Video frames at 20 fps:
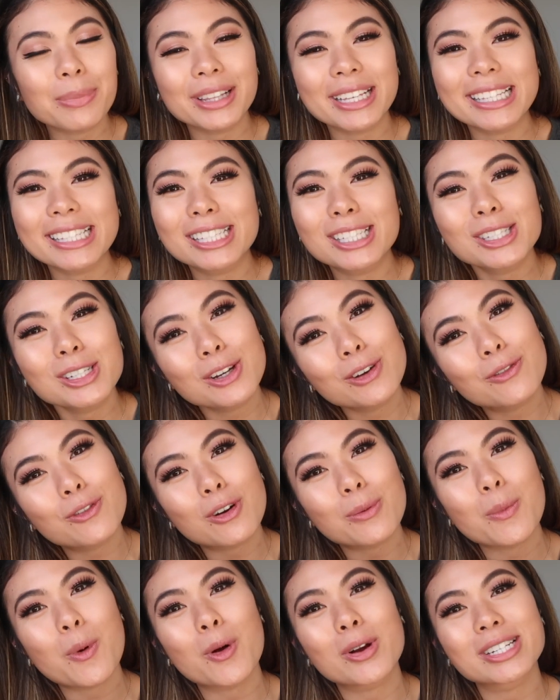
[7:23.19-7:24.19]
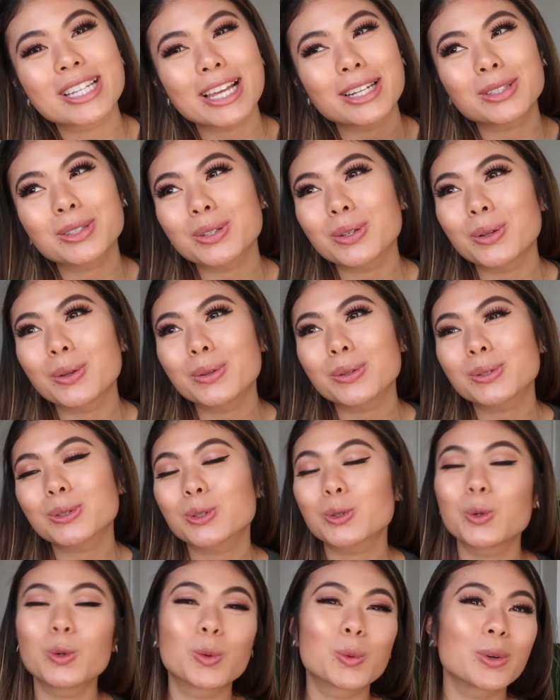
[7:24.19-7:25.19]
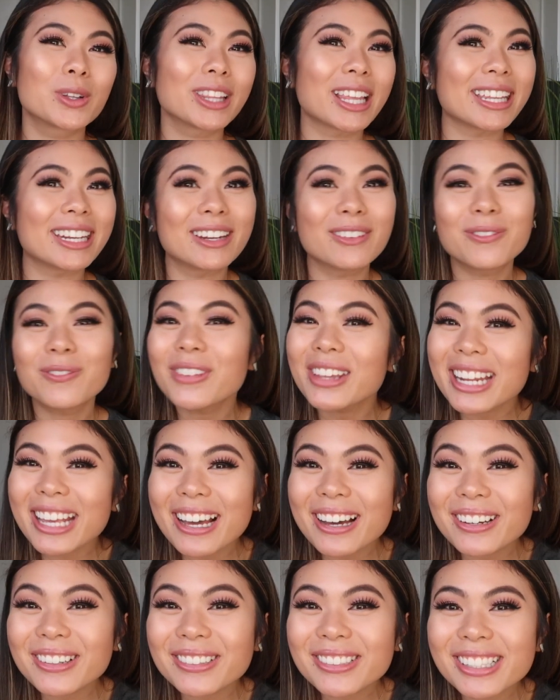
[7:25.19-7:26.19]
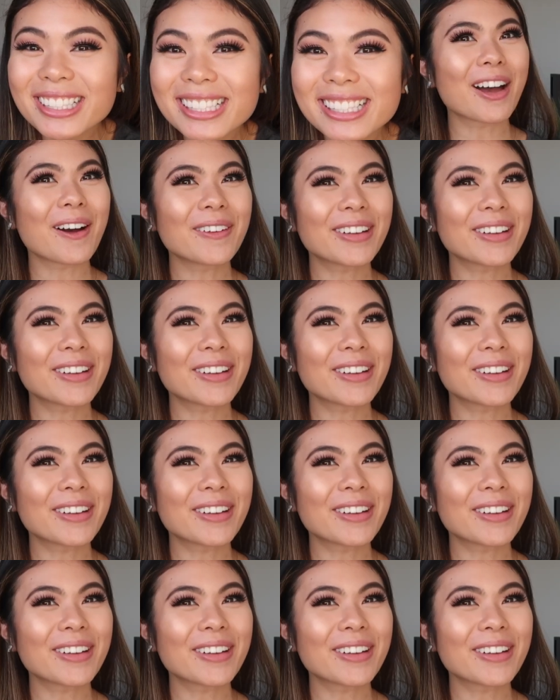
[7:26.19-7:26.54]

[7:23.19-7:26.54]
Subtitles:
please do for more dental school related videos.